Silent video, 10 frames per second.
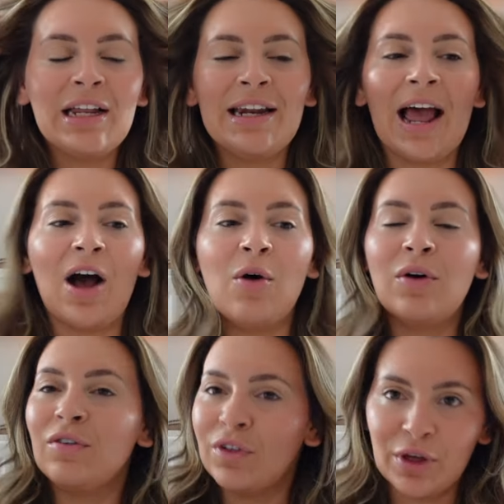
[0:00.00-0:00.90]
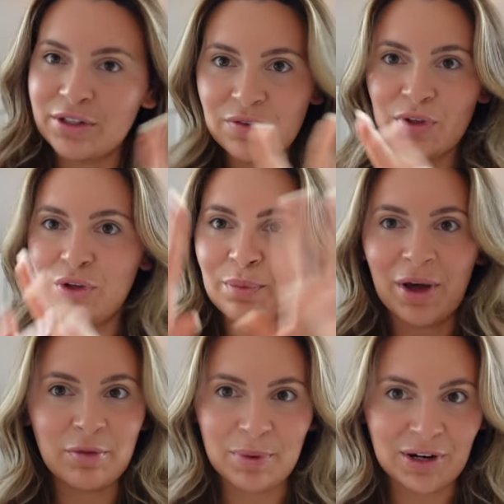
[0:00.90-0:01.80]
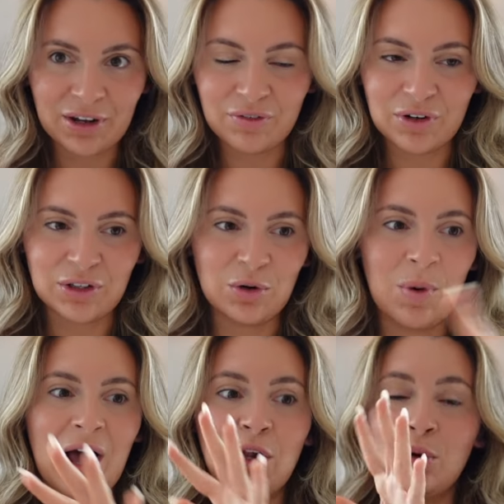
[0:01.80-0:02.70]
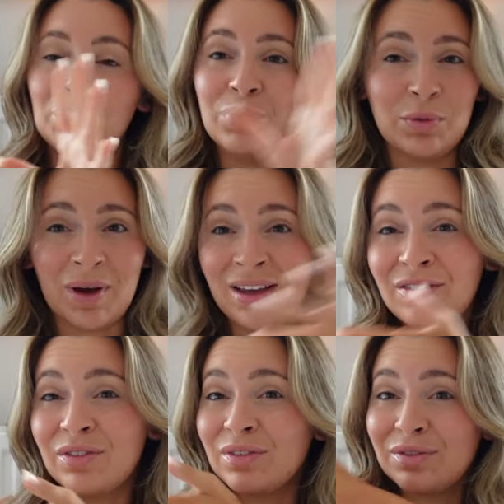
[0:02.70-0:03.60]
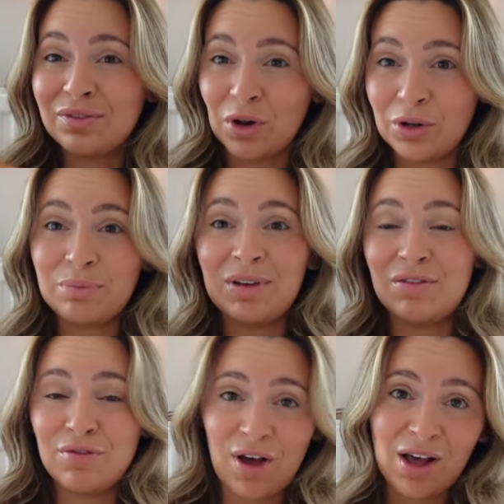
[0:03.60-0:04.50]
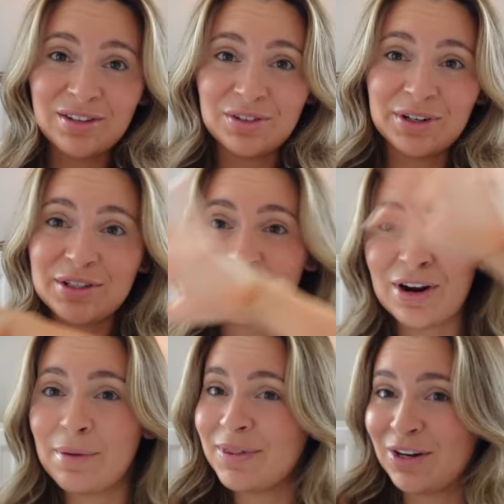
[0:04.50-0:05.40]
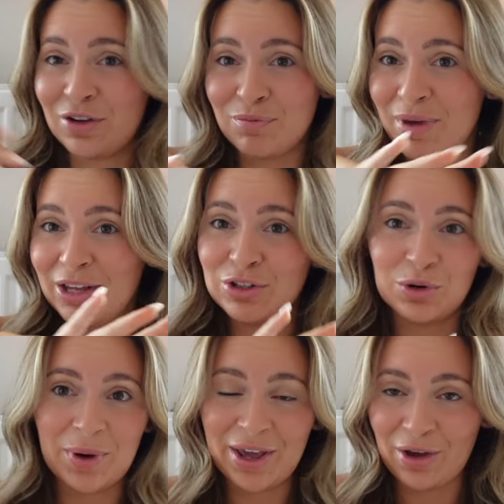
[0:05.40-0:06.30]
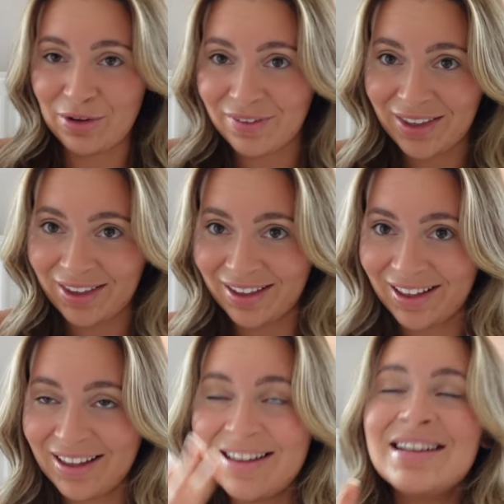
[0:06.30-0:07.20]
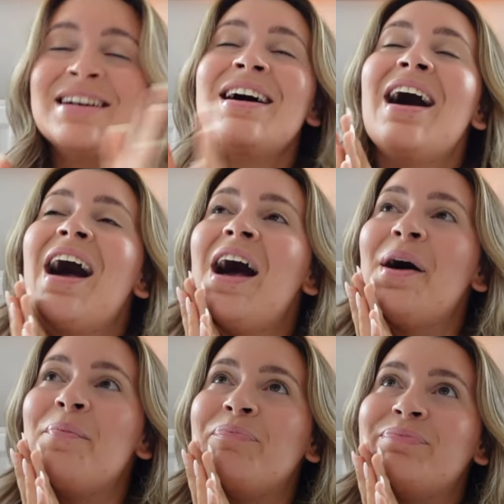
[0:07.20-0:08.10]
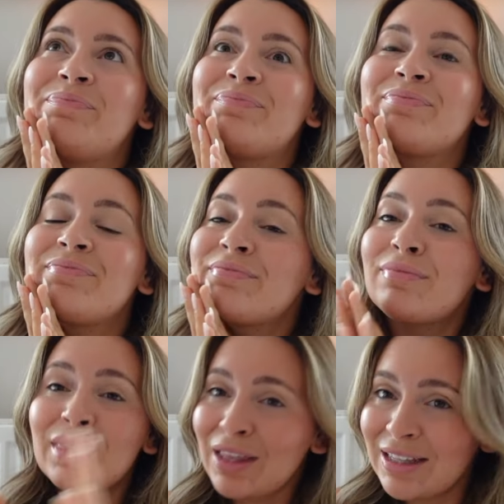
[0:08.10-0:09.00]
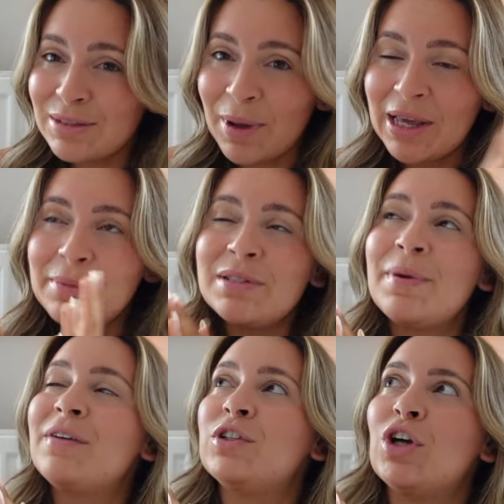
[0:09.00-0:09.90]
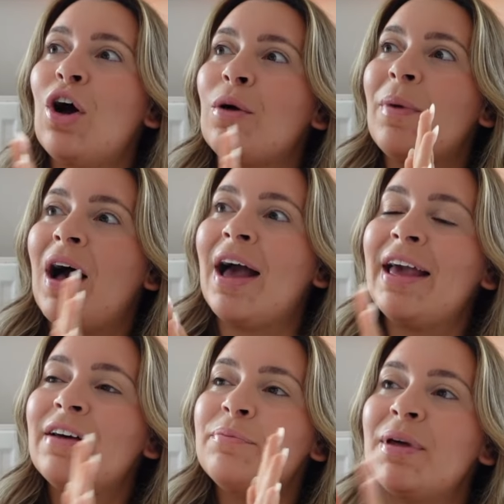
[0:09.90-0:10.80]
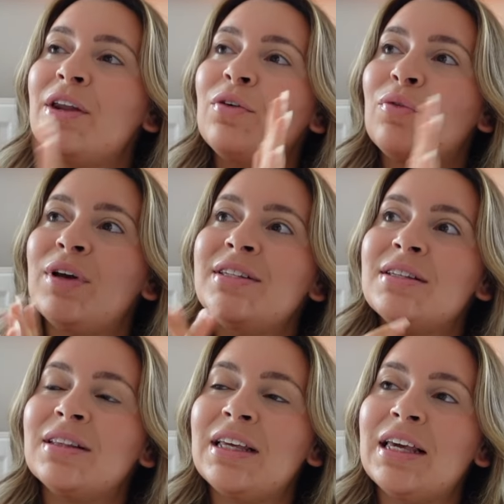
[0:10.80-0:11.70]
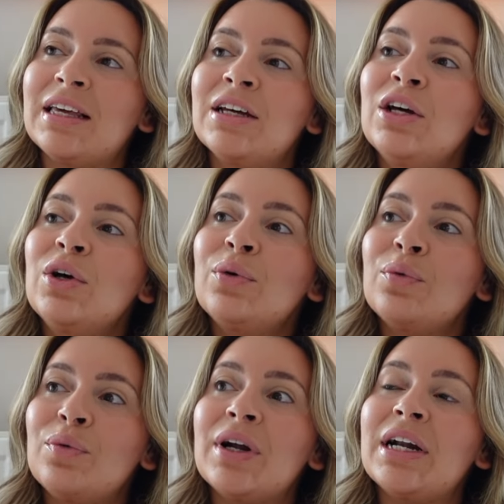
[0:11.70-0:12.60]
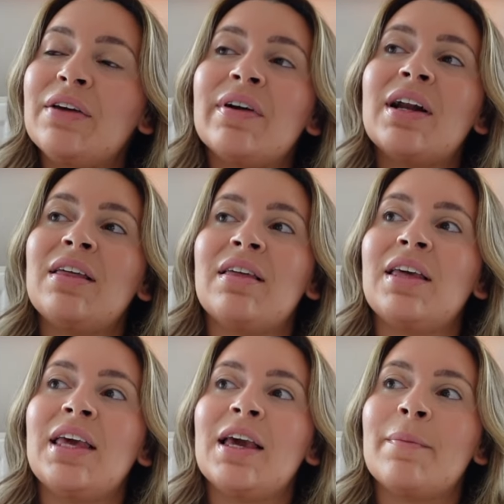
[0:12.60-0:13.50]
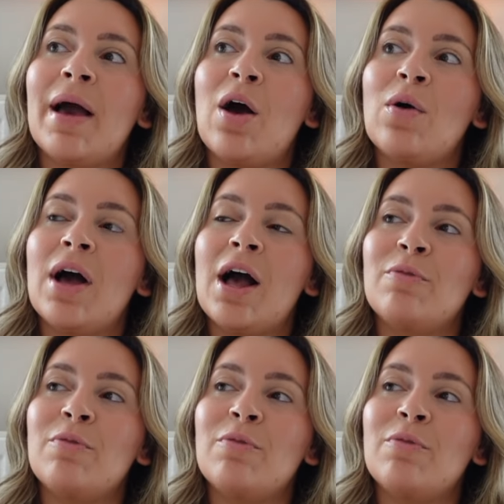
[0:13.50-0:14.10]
Now, for those of you who might have been here for a little while, you might have followed me first on Instagram and then you've made your way over here. This might come as a bit of a shock, but I have been recently really, really thinking about